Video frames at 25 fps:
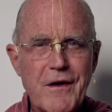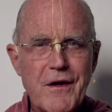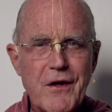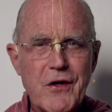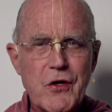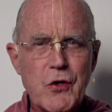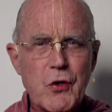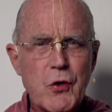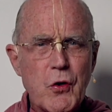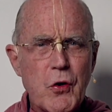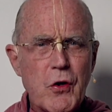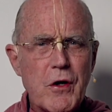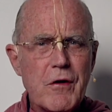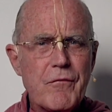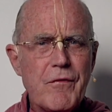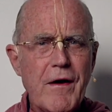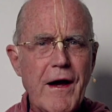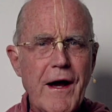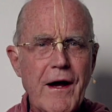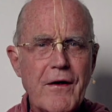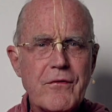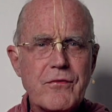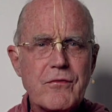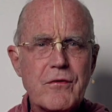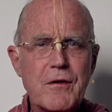You could have
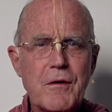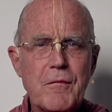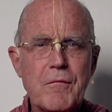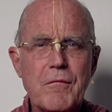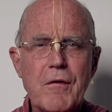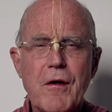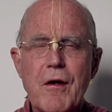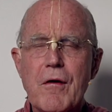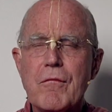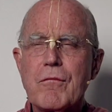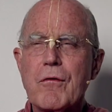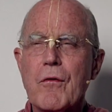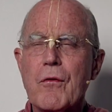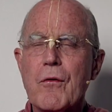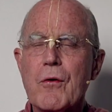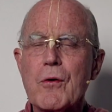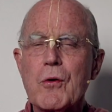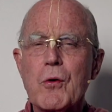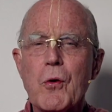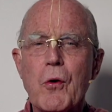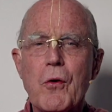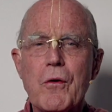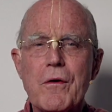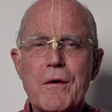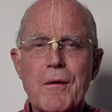asked him for the
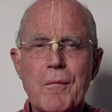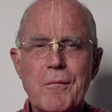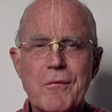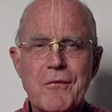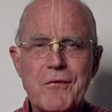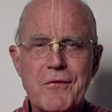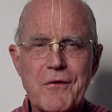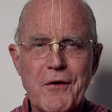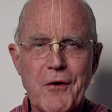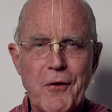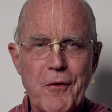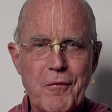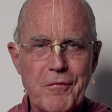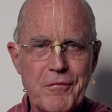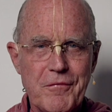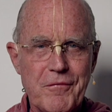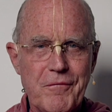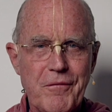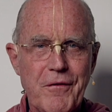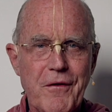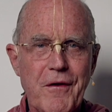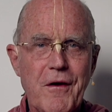Lord himself,